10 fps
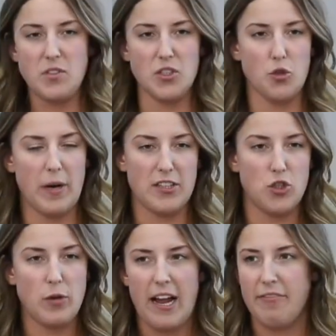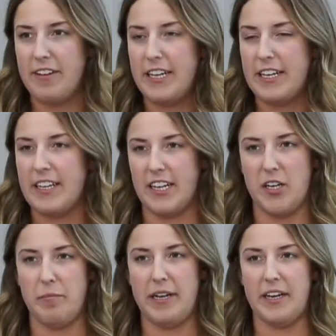direct traffic. It
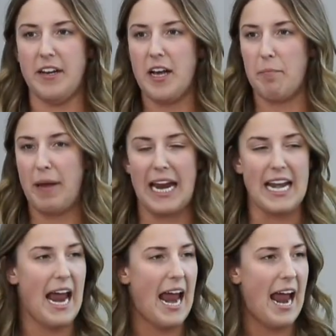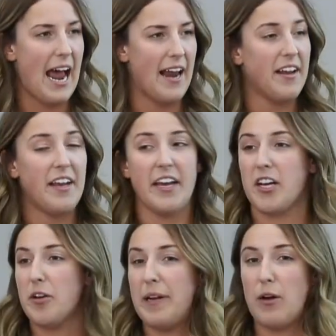could mean a paid ad. It
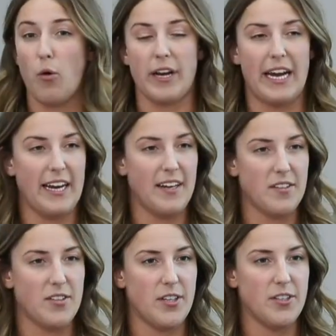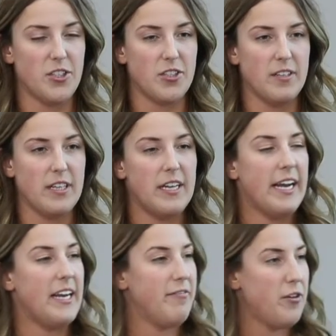could mean organic search.
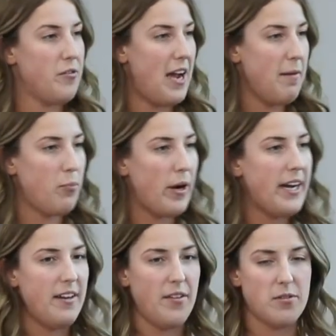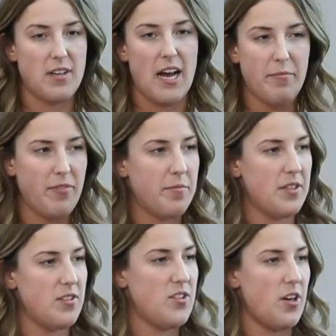And if you're not breaking those up from the
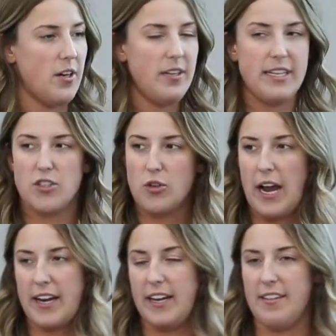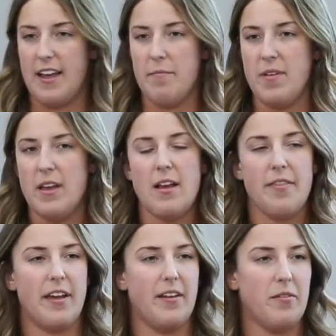start and tracking them,
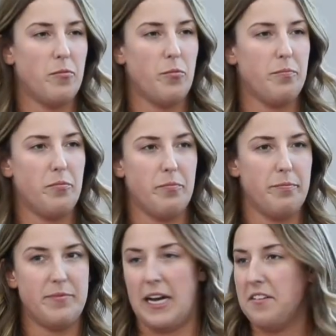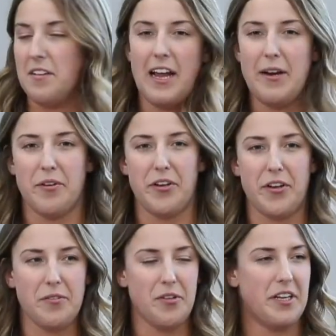then down the line when
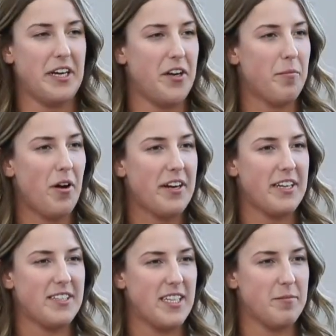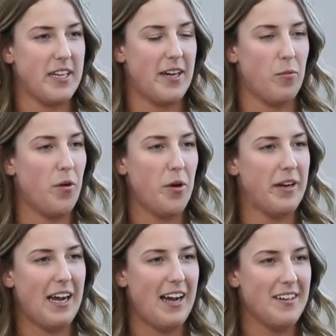you're looking at your marketing team saying, what do we
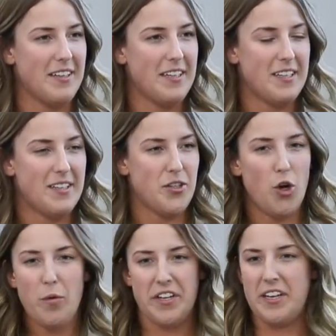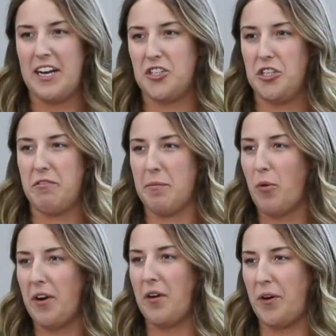got? No one can actually
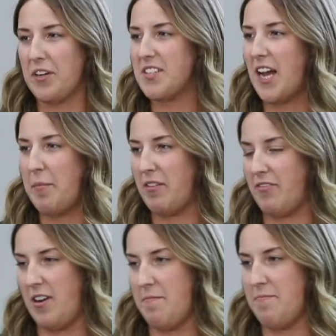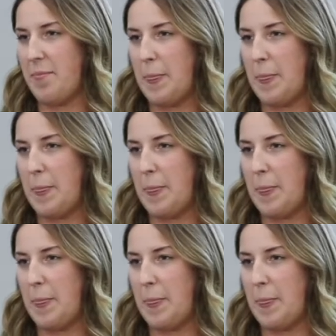report on where it's coming from.